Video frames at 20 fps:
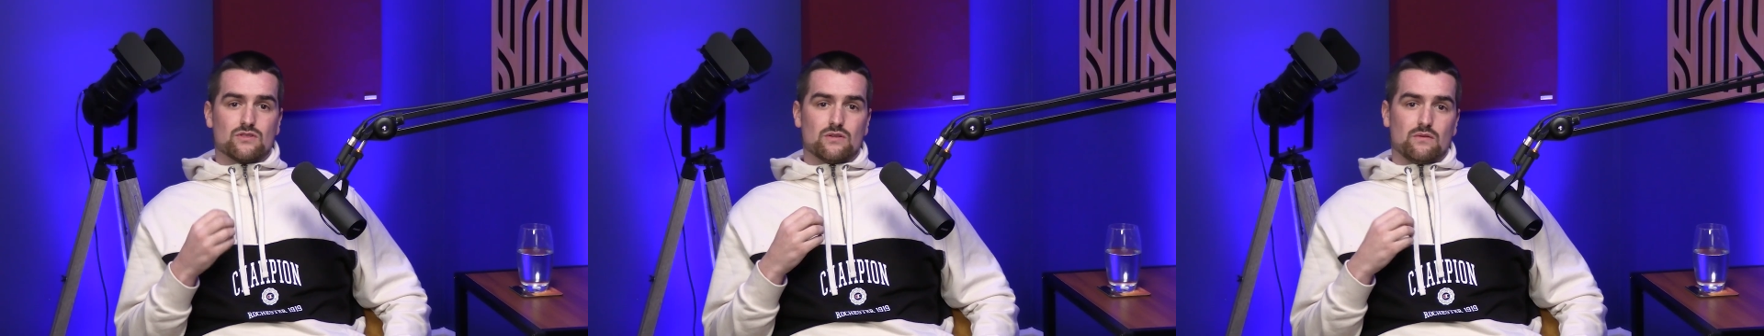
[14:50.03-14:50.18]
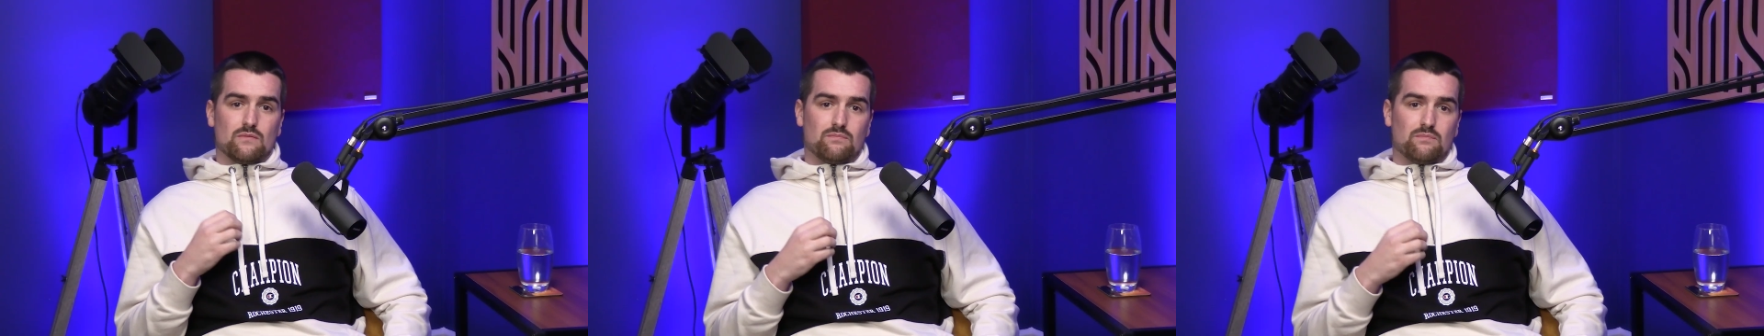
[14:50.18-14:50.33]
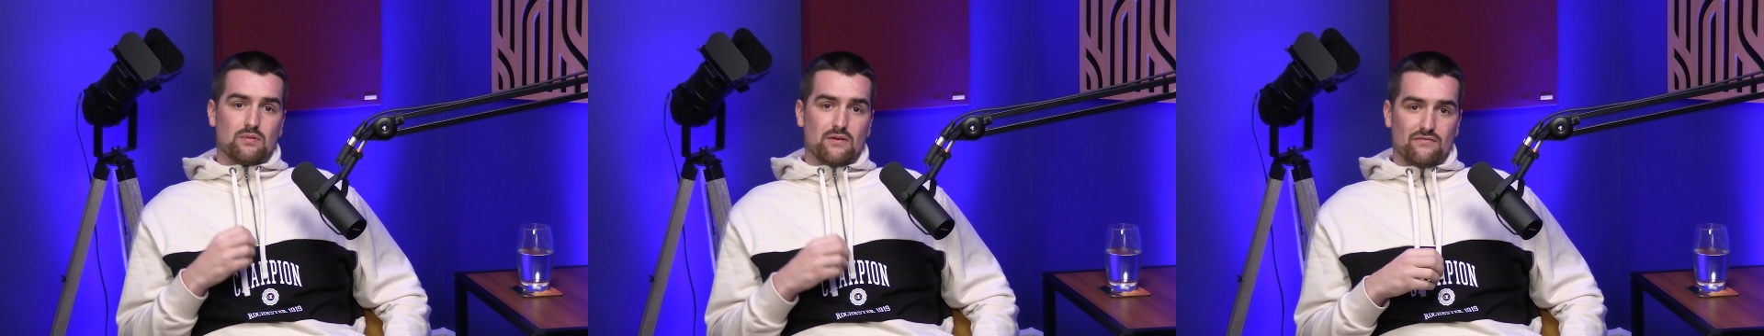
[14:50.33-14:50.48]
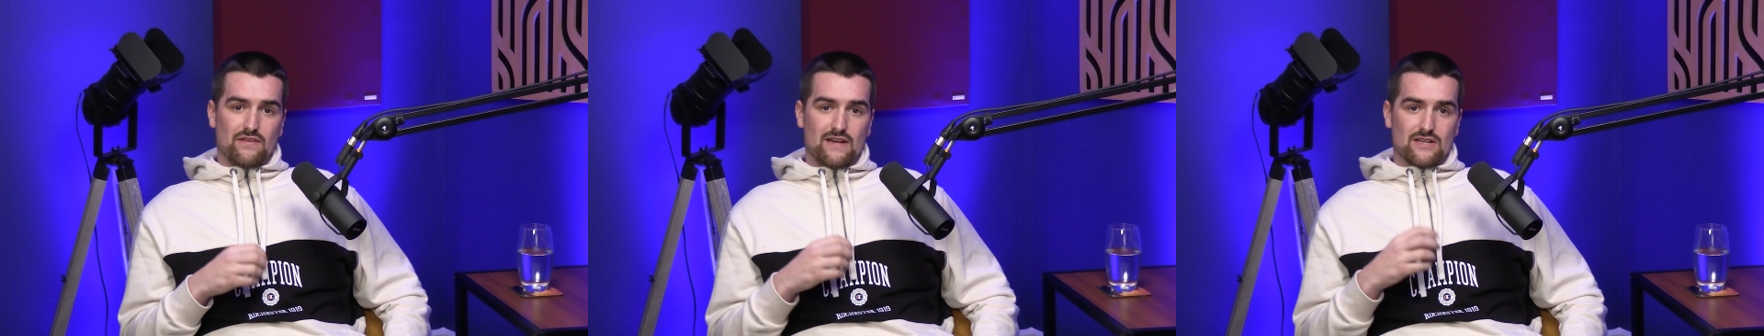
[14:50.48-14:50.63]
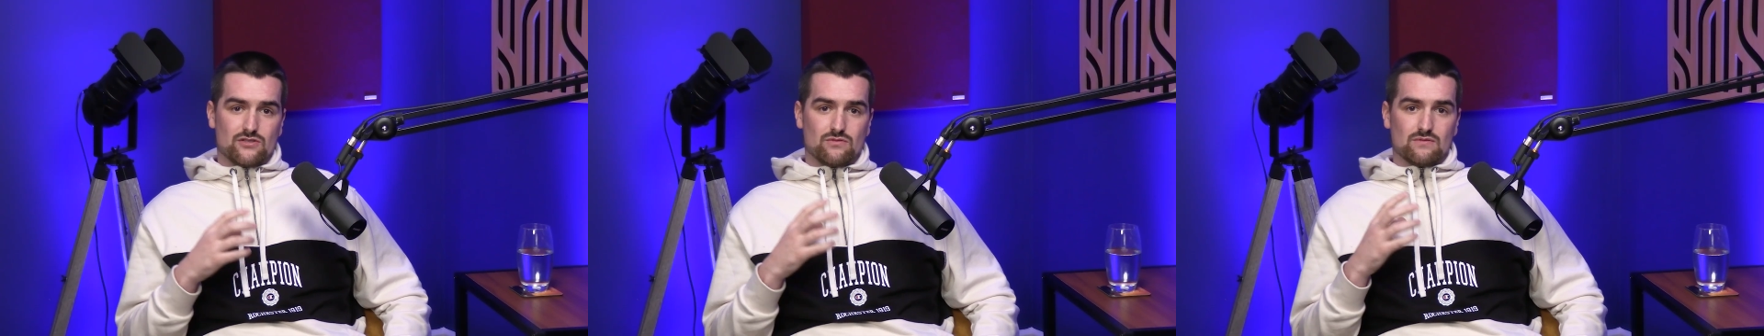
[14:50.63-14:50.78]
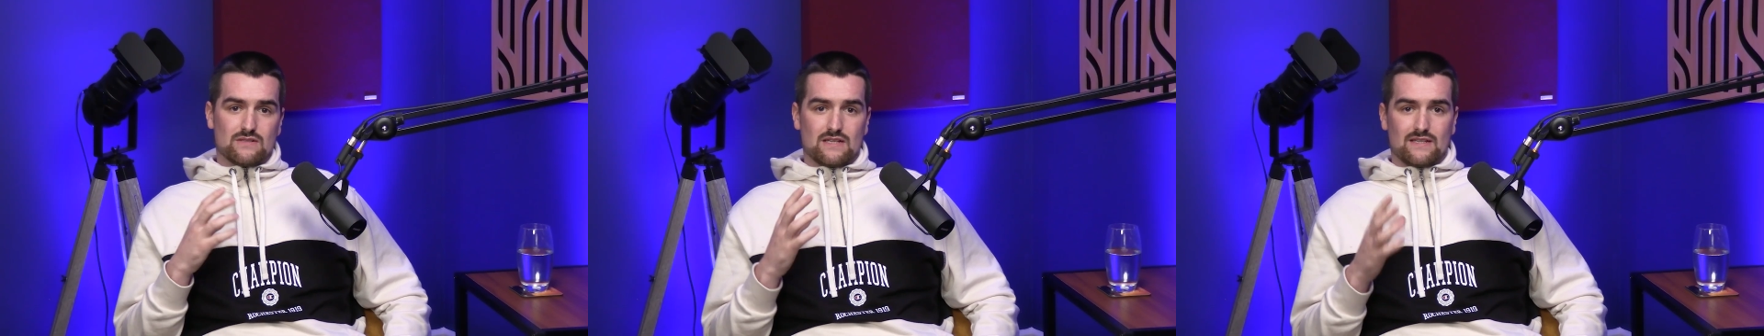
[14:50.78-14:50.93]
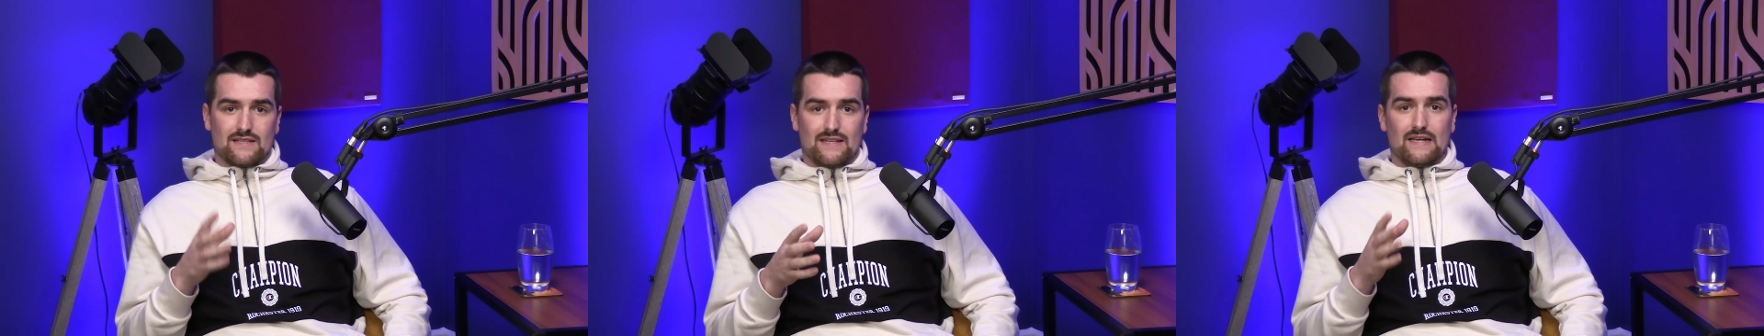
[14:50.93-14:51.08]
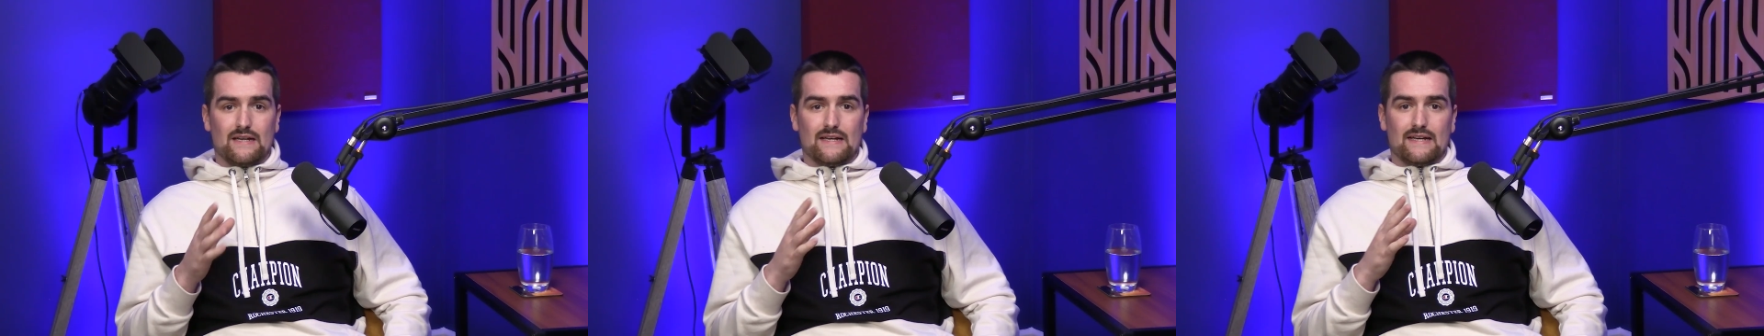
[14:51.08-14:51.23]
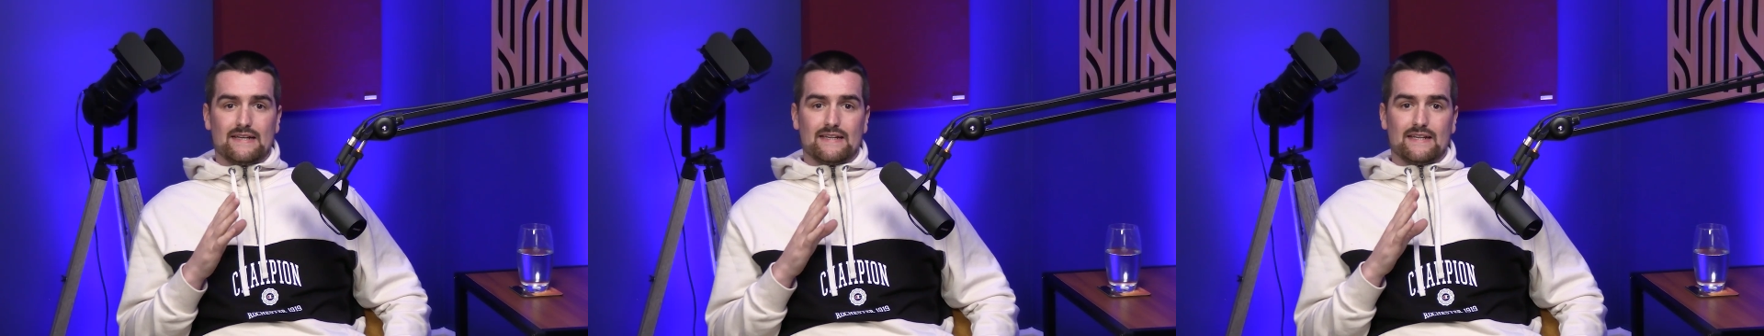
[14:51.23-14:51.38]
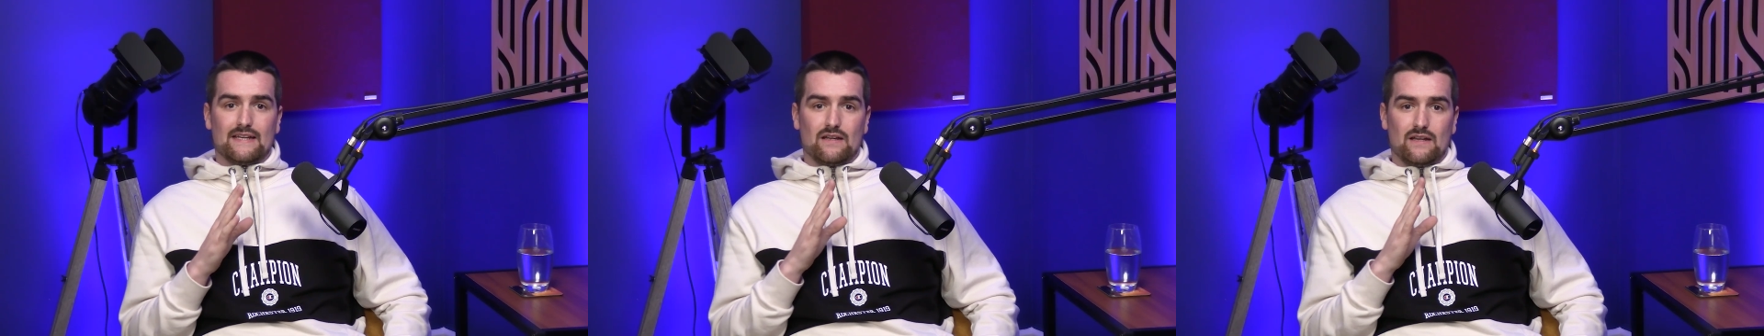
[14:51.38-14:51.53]
to professionals that deal
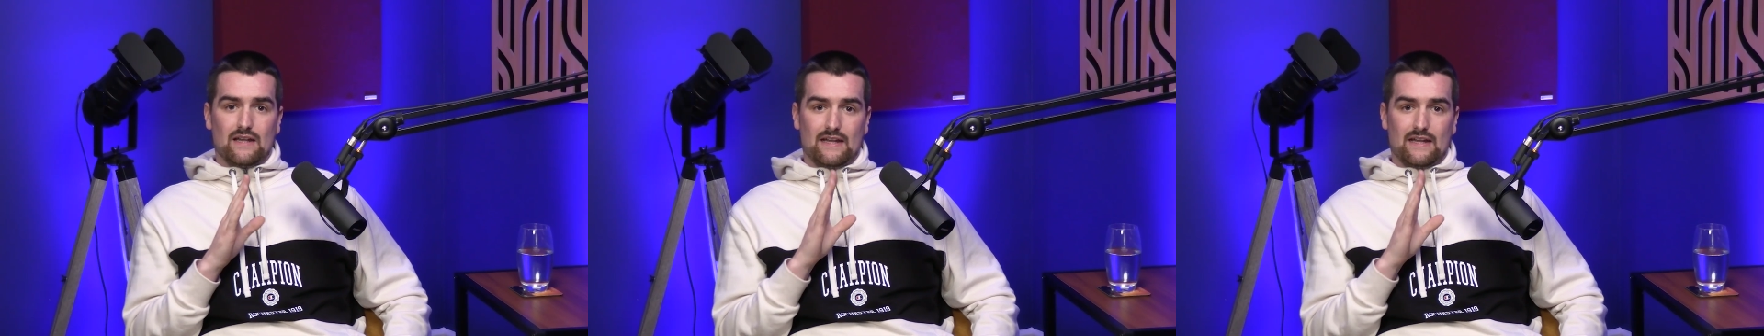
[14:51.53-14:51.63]
in it